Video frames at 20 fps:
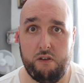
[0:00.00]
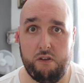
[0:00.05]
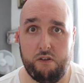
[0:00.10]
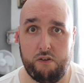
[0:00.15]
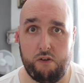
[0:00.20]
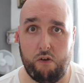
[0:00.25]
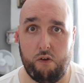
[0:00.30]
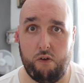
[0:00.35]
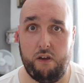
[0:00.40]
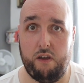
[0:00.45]

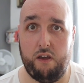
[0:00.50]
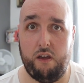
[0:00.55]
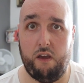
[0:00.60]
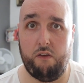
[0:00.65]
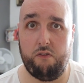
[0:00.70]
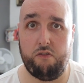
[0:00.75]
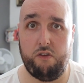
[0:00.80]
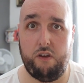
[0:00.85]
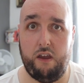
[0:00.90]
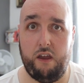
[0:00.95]
So
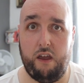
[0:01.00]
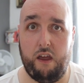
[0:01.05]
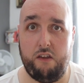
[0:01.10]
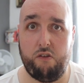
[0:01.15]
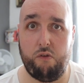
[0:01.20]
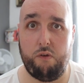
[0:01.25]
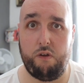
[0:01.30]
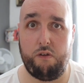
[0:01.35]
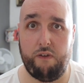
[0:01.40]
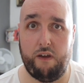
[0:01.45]
if she
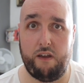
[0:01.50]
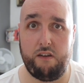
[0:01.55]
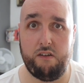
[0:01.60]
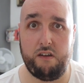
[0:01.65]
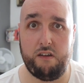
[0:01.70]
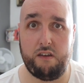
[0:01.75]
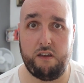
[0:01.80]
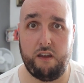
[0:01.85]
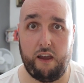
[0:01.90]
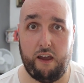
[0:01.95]
hits you with a
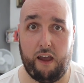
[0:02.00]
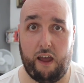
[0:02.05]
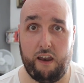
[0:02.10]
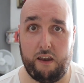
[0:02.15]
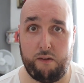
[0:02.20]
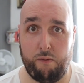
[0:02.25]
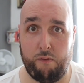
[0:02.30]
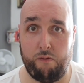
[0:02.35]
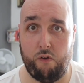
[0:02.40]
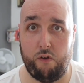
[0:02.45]
vengeance, again
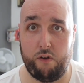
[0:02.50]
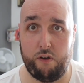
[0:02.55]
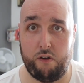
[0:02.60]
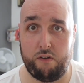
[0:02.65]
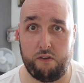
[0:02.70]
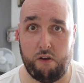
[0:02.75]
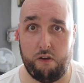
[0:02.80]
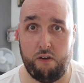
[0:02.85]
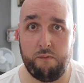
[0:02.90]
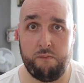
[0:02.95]
that's my phone there,
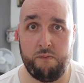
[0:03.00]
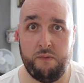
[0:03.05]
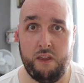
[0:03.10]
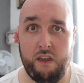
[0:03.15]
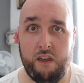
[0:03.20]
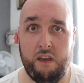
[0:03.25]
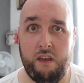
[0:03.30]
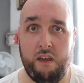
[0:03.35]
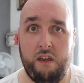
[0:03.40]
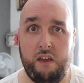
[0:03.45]
sorry,
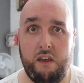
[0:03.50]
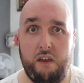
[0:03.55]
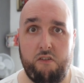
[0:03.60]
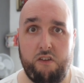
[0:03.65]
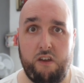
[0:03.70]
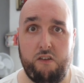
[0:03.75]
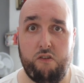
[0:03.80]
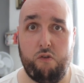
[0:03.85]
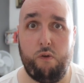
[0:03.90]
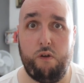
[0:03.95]
if
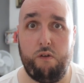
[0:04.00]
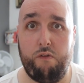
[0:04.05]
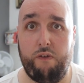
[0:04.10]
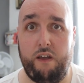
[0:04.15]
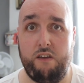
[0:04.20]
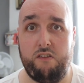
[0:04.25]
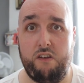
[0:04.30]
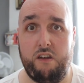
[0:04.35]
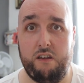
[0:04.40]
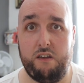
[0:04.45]
she hits you with a
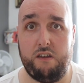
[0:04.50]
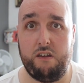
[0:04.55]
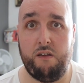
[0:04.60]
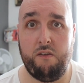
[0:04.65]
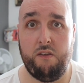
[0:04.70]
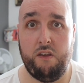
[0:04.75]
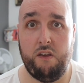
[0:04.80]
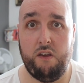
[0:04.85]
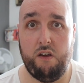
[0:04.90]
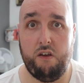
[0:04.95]
vengeance,
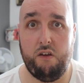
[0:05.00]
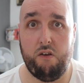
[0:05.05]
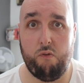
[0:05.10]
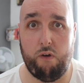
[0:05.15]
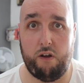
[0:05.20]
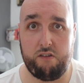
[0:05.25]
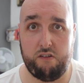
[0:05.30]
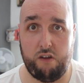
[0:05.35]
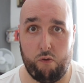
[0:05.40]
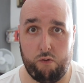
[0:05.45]

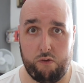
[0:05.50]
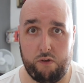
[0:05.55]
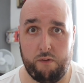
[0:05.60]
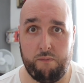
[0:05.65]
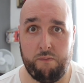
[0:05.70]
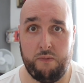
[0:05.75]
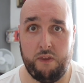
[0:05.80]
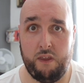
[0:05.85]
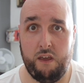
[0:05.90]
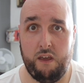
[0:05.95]
watch out.
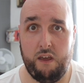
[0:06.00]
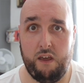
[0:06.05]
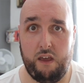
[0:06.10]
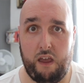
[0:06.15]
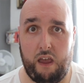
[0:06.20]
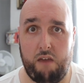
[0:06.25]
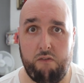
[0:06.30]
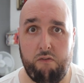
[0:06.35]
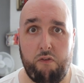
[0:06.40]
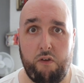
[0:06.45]

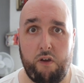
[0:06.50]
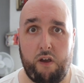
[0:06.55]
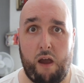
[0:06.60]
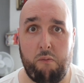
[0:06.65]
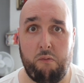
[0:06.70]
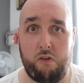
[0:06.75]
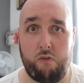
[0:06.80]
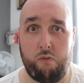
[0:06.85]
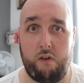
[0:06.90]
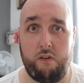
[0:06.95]
Even if your
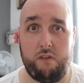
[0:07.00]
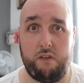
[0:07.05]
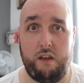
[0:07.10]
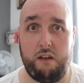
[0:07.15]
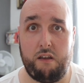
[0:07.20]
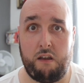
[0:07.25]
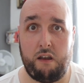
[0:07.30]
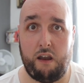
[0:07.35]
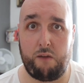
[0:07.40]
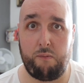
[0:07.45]
camera is weather
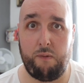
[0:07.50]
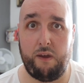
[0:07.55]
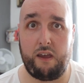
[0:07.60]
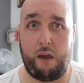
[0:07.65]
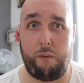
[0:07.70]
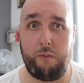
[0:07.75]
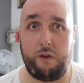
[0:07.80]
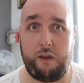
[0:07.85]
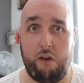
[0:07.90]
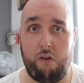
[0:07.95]
sealed, like my
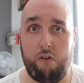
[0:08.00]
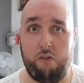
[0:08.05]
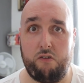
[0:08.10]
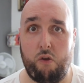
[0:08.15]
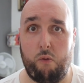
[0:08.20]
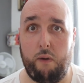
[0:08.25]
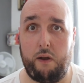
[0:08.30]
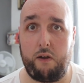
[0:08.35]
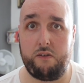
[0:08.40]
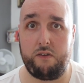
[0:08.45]
camera gear,
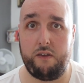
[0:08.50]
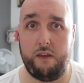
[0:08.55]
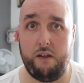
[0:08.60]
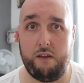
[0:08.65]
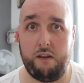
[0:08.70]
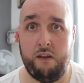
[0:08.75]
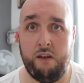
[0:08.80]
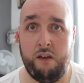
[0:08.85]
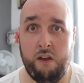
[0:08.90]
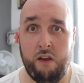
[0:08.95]
they're weather
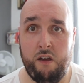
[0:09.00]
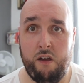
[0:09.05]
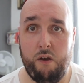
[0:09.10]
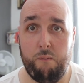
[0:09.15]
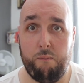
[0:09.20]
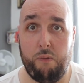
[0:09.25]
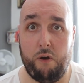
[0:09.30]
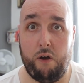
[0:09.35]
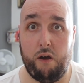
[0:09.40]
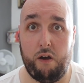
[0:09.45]
sealed,
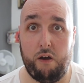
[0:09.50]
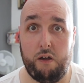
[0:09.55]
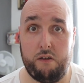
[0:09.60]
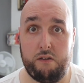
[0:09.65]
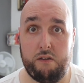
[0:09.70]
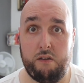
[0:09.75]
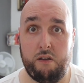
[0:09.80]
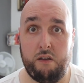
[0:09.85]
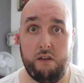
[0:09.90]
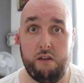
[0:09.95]

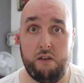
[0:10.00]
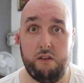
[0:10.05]
but